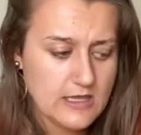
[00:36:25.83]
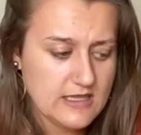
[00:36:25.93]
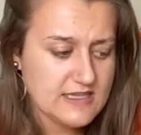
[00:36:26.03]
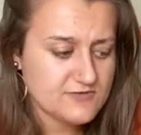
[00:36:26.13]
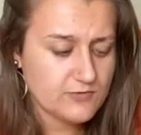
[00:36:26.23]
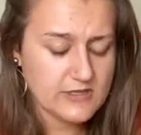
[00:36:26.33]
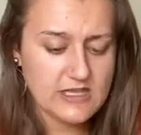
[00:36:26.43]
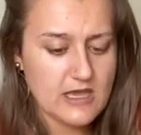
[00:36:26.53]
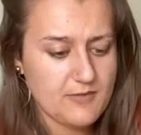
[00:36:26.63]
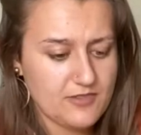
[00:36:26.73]
He's really
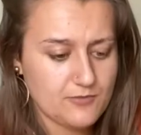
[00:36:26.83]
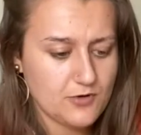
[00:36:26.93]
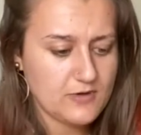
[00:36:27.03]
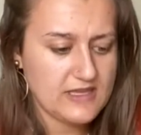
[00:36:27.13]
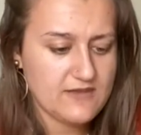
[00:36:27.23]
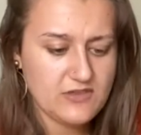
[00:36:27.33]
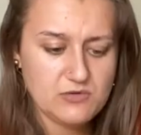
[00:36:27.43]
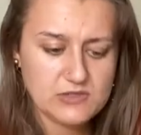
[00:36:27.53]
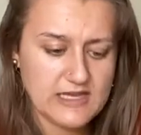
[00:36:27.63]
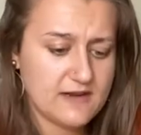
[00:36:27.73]
coming through and giving you a
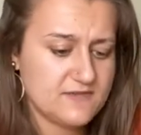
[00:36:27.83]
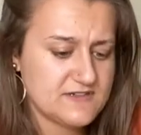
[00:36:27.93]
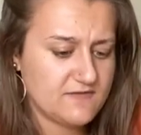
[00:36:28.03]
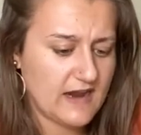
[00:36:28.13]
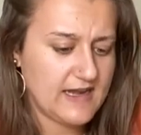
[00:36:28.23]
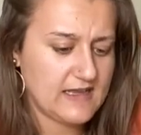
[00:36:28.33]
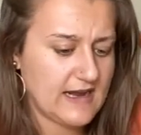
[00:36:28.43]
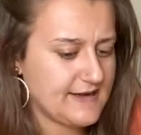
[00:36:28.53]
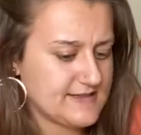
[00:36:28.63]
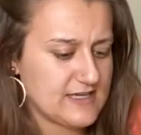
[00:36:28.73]
lot of divine
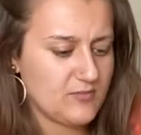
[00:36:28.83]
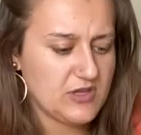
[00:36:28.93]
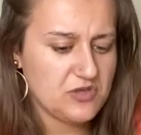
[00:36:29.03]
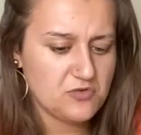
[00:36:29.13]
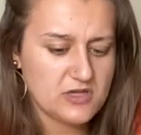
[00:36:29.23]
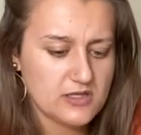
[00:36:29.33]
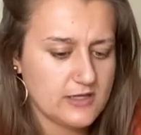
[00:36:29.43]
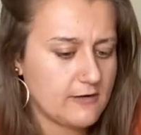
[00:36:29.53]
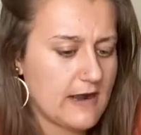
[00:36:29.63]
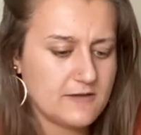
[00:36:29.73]
guidance, helping you
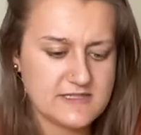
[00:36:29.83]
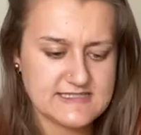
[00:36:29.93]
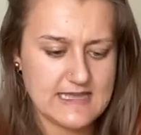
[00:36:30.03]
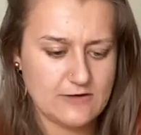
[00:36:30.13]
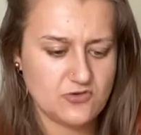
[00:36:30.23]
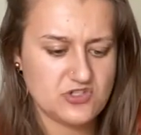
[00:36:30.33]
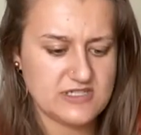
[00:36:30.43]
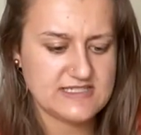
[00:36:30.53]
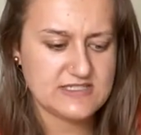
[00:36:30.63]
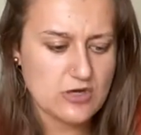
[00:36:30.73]
clear out this energy,
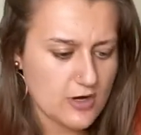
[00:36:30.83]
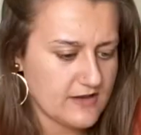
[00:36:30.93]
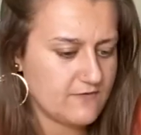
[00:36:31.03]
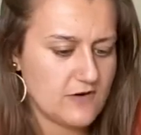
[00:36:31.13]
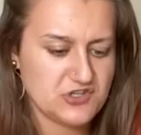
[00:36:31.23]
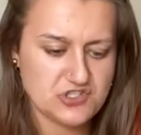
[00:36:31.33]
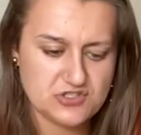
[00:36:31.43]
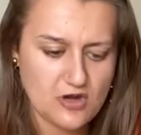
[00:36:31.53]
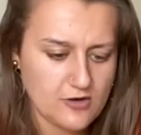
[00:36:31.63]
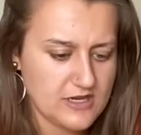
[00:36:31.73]
starting fresh,
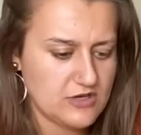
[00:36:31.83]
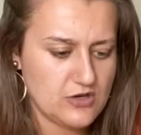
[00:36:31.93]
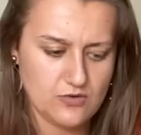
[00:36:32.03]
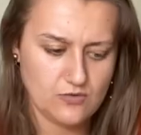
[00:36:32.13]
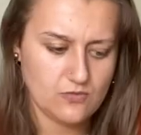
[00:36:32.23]
starting new,